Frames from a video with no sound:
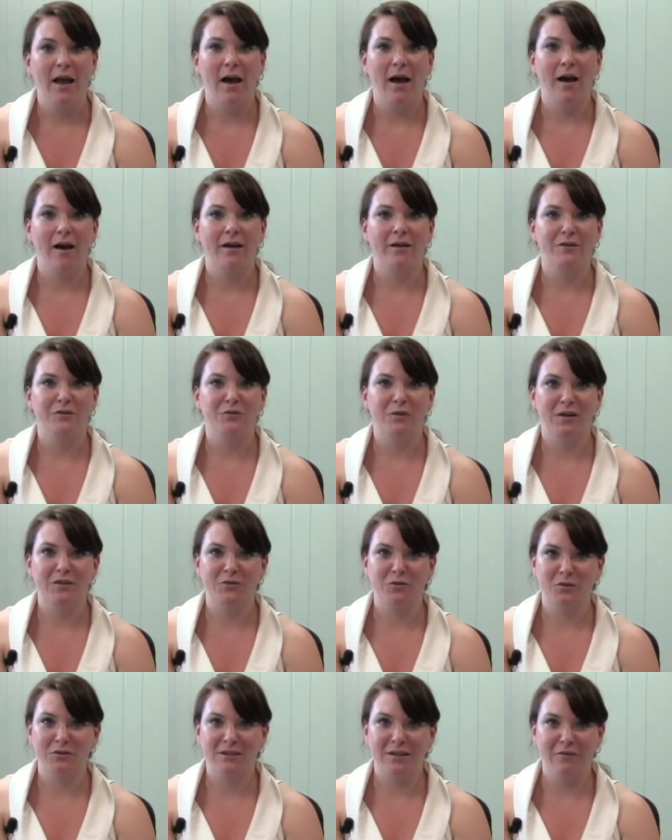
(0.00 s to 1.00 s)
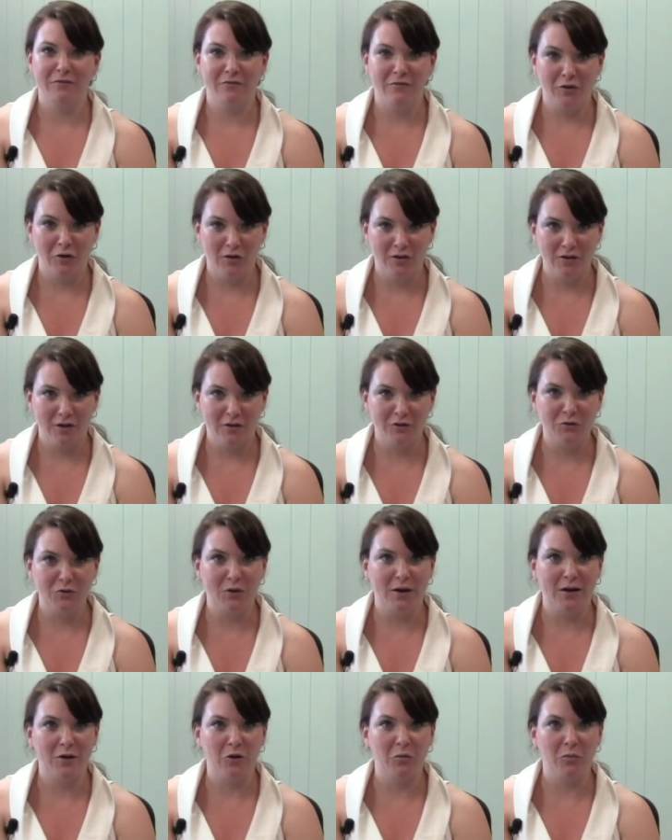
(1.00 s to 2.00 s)
Uh, stores have very large
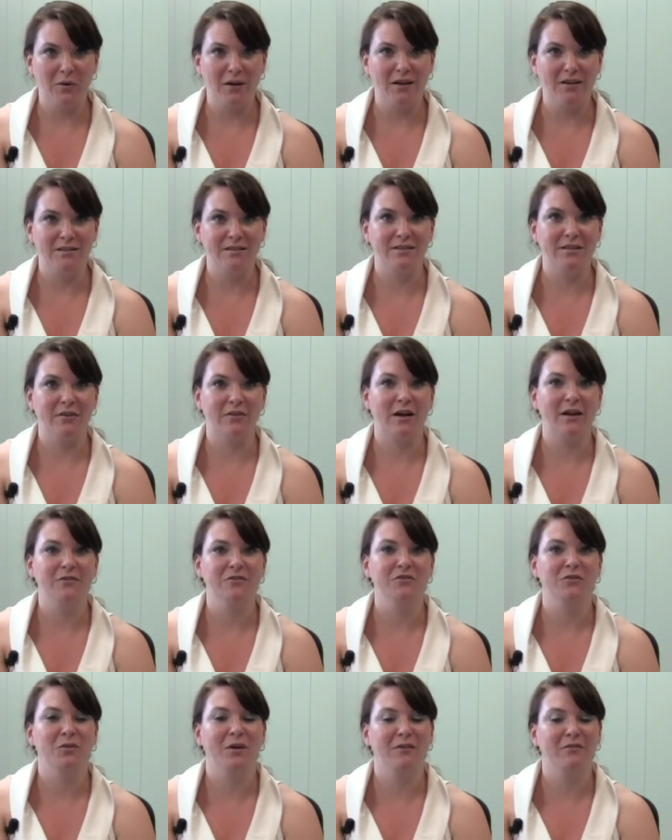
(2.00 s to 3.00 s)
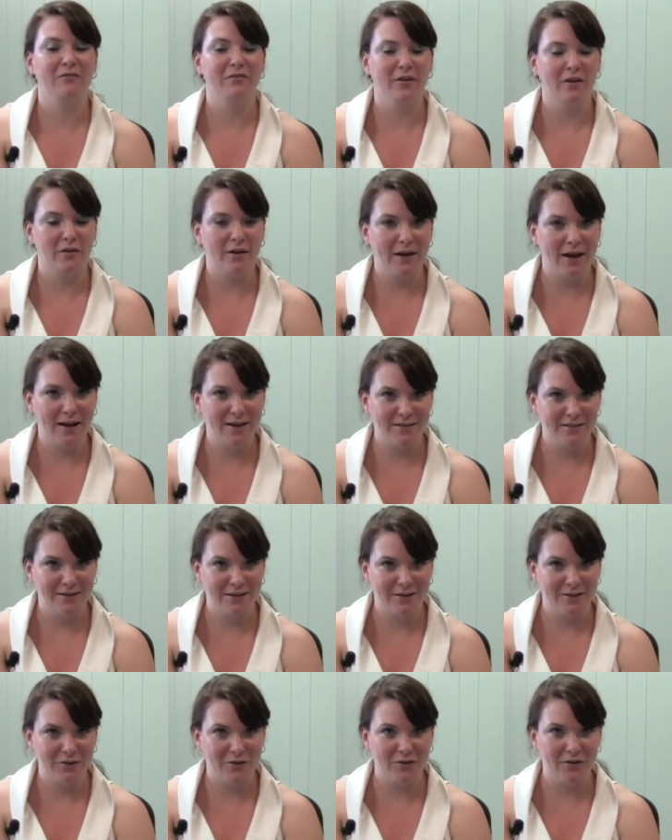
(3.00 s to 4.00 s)
grand openings. They're held to a very high
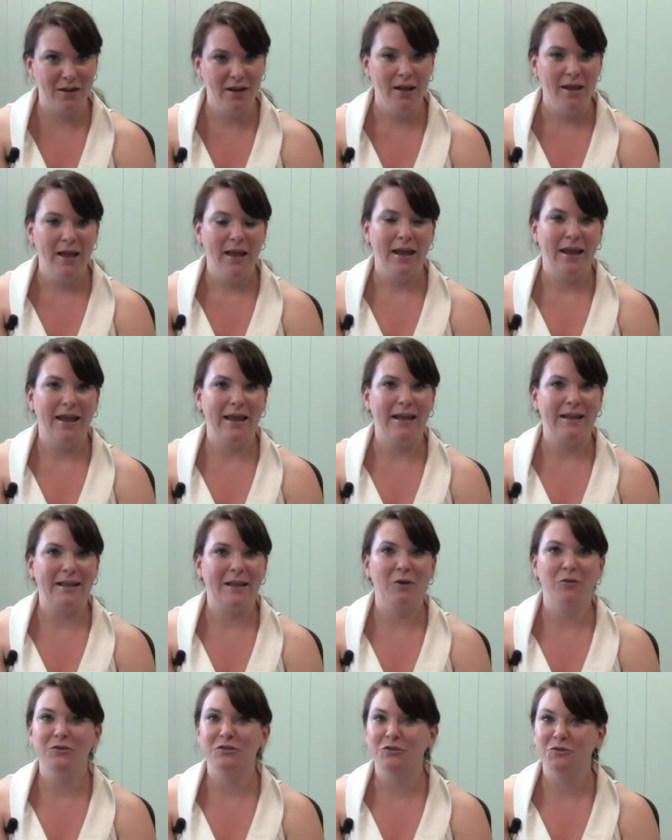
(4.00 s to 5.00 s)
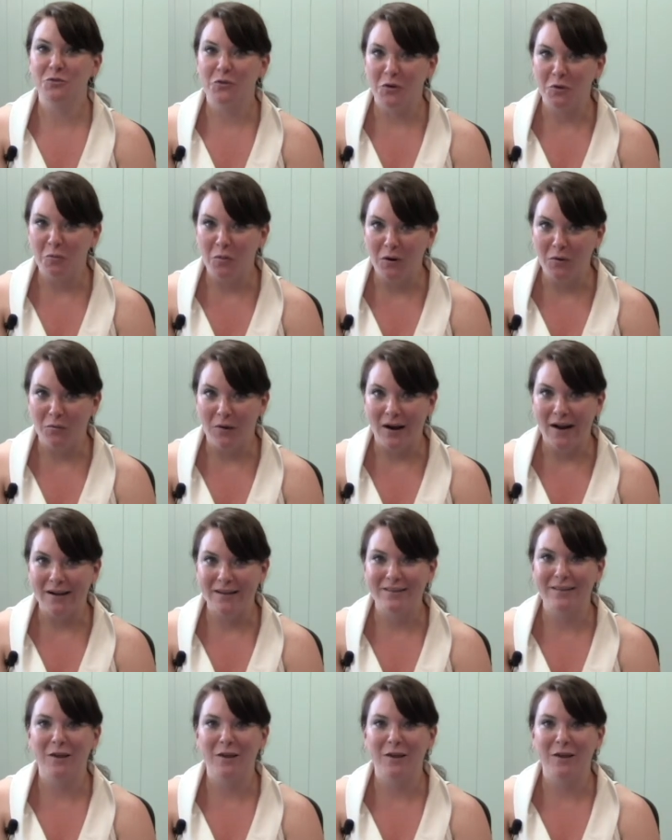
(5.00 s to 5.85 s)
standard, and they don't just order one rack.